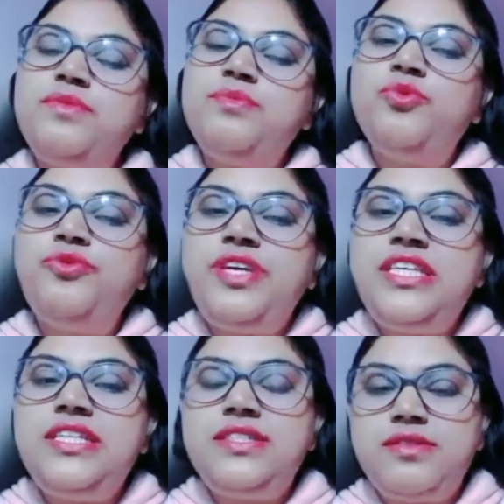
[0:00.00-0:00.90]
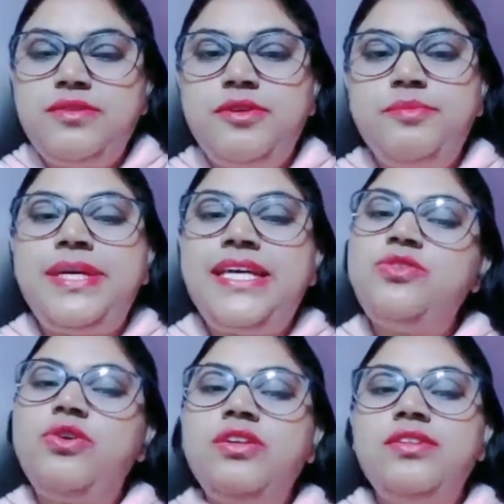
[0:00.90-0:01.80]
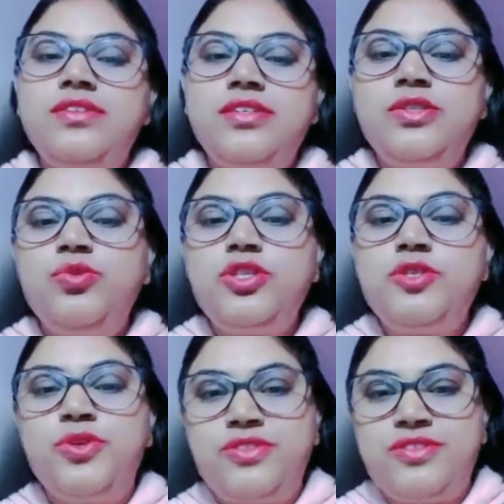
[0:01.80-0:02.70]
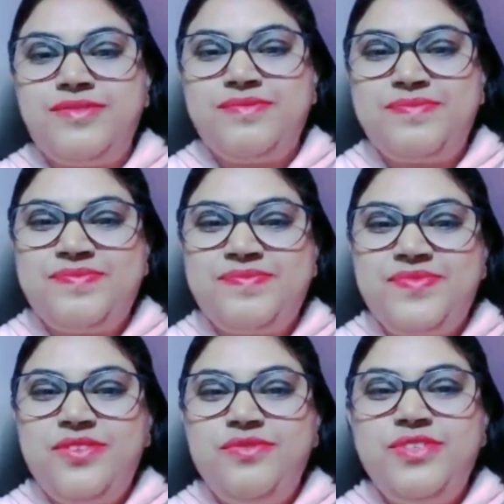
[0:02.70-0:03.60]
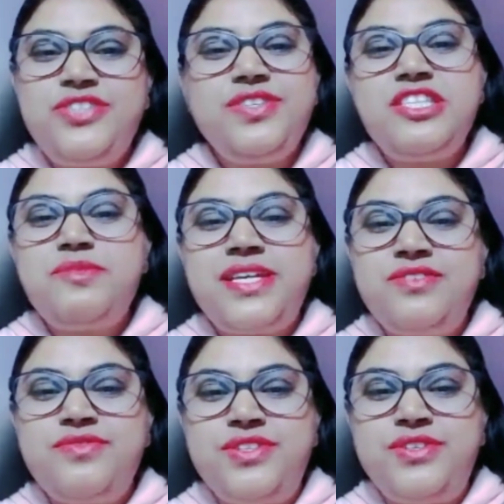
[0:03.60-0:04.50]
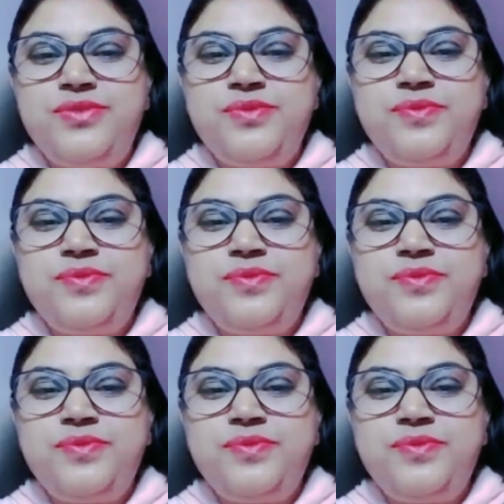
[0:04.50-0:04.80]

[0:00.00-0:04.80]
the movies based on those books? Which one is better for you?